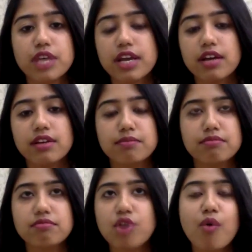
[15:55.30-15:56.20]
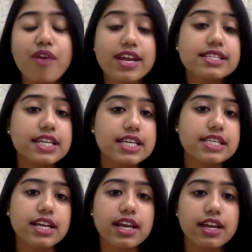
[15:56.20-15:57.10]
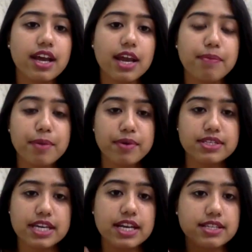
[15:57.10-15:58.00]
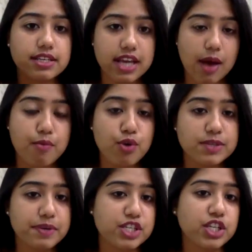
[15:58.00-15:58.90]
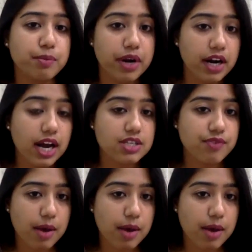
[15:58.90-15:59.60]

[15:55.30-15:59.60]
taken now very seriously in India. Like, people see it as a taboo, especially the middle class